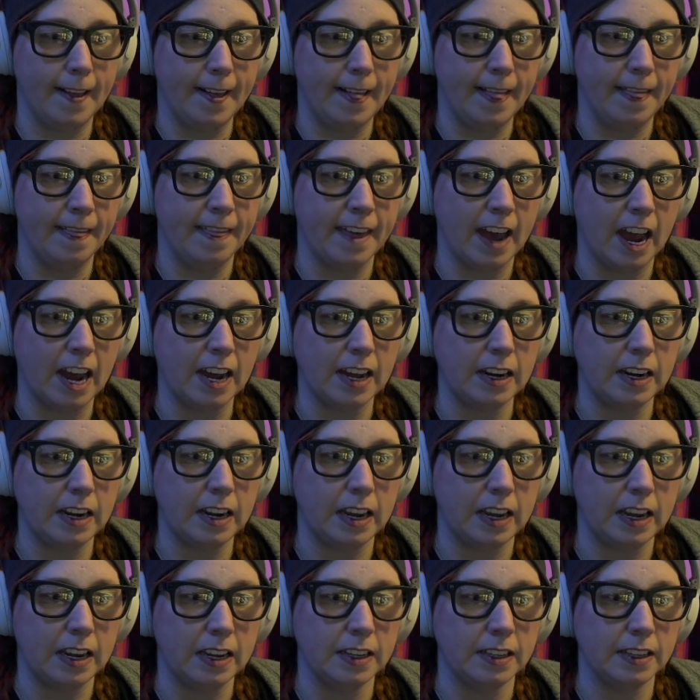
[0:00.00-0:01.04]
That
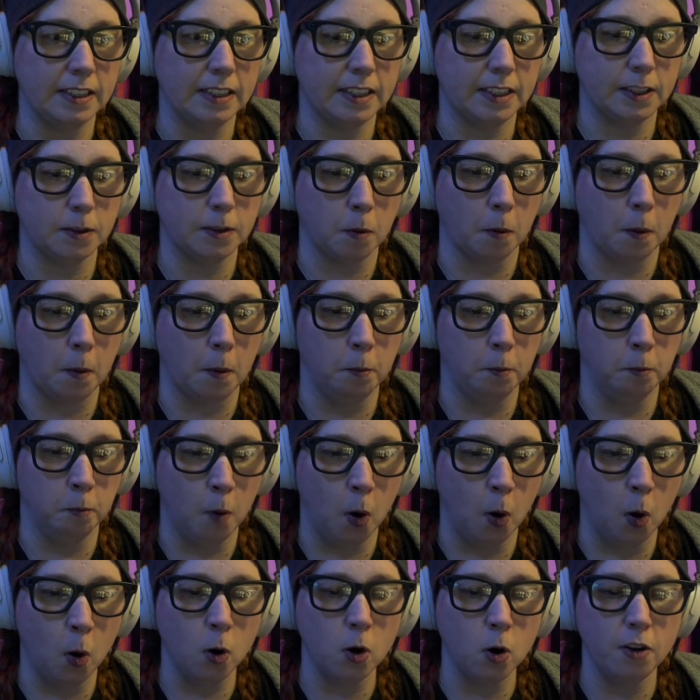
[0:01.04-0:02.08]
is
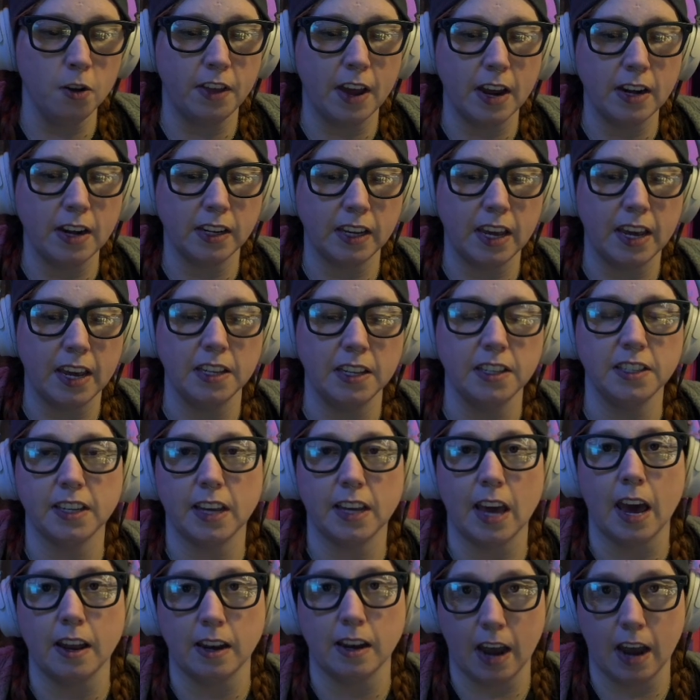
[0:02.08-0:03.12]
more than kins
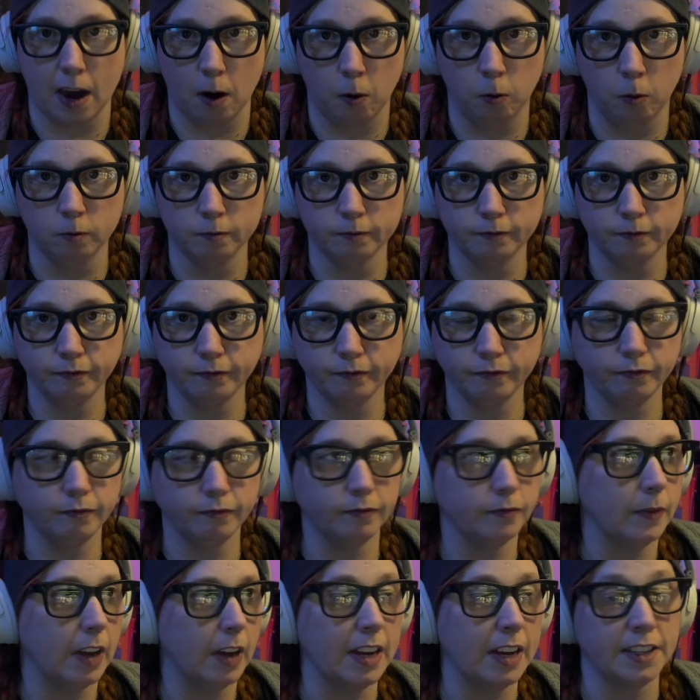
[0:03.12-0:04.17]
get now.
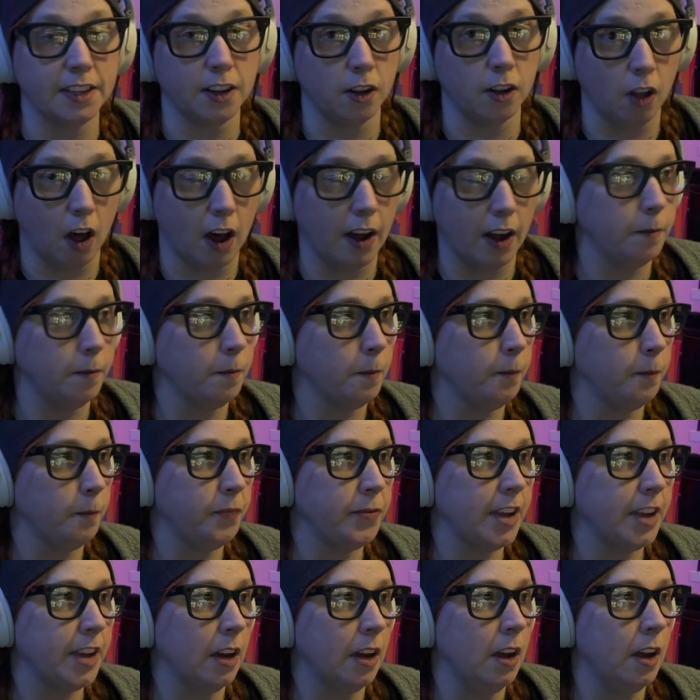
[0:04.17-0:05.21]
It's a lot.
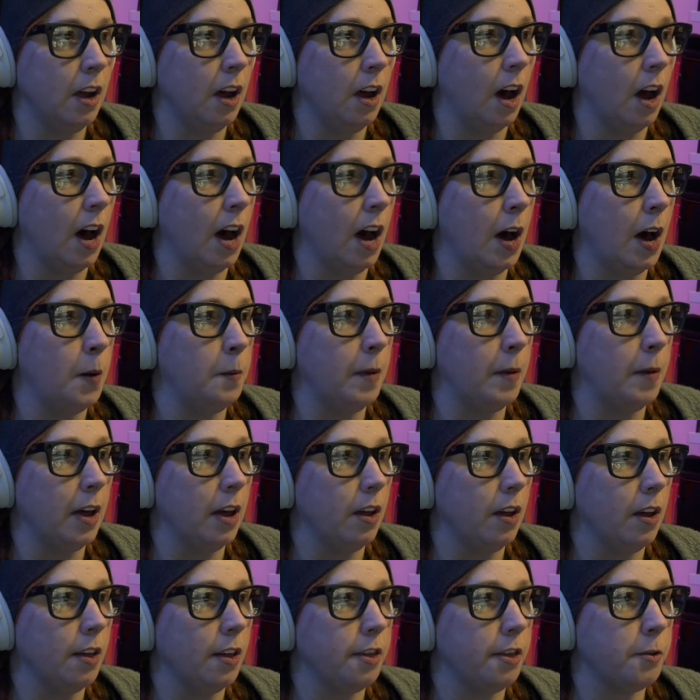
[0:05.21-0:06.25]
Um,
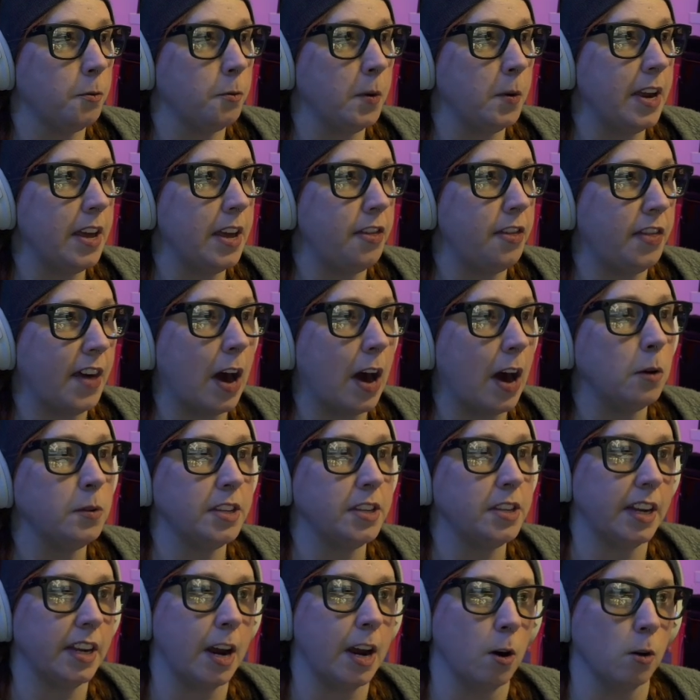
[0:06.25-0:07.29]

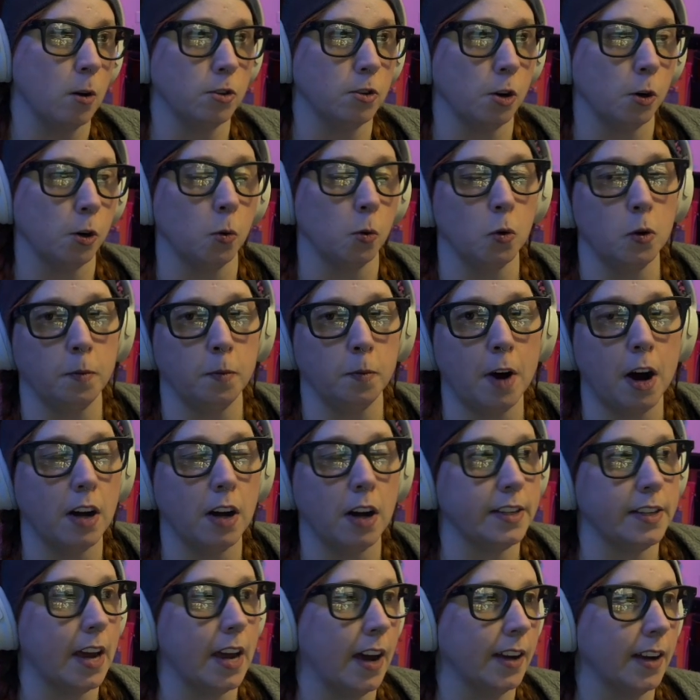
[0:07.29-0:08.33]
3,000 character group
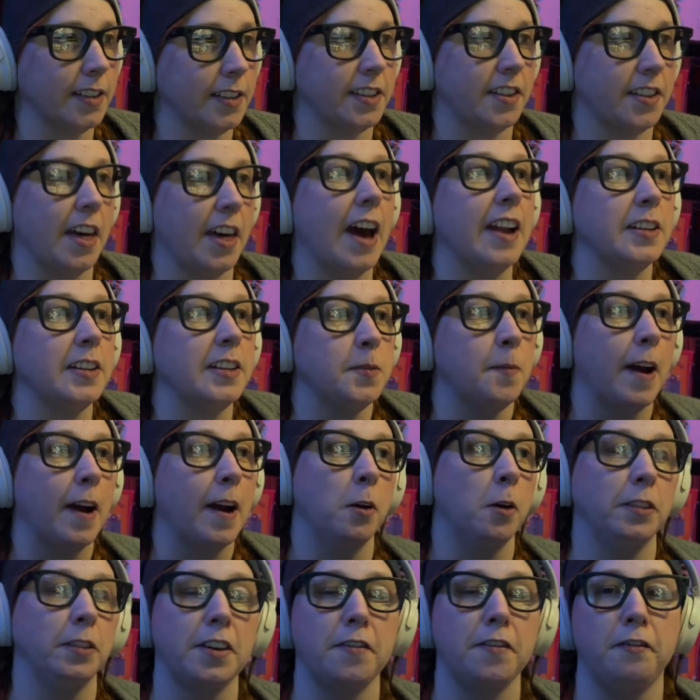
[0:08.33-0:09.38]
context. That is my
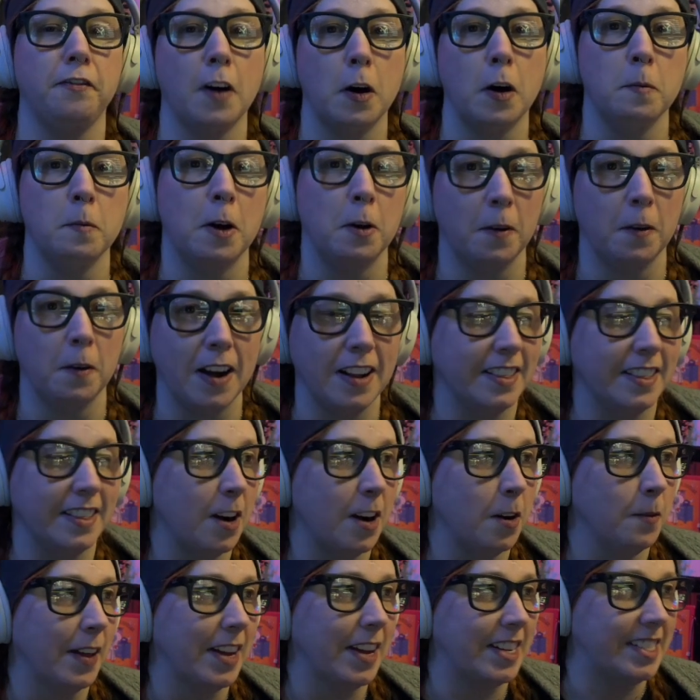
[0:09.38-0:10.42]
only FOMO right
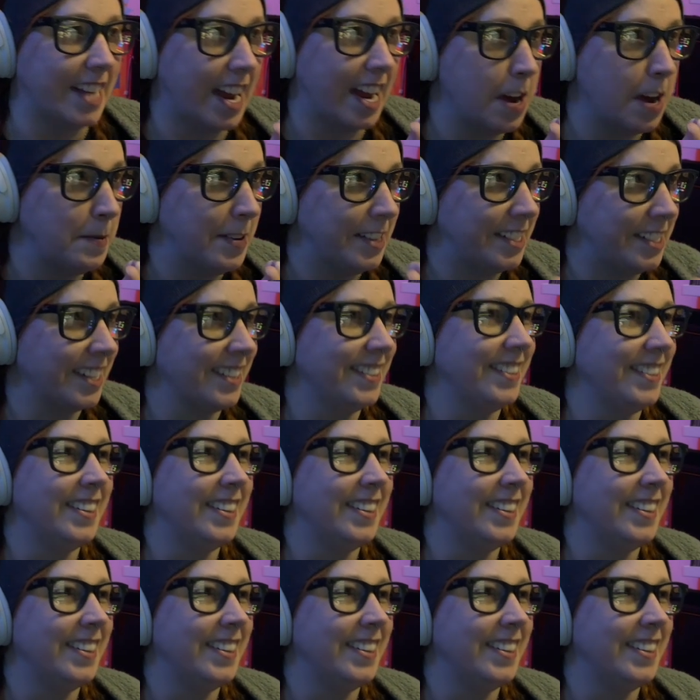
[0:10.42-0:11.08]
there. I'm like, damn it.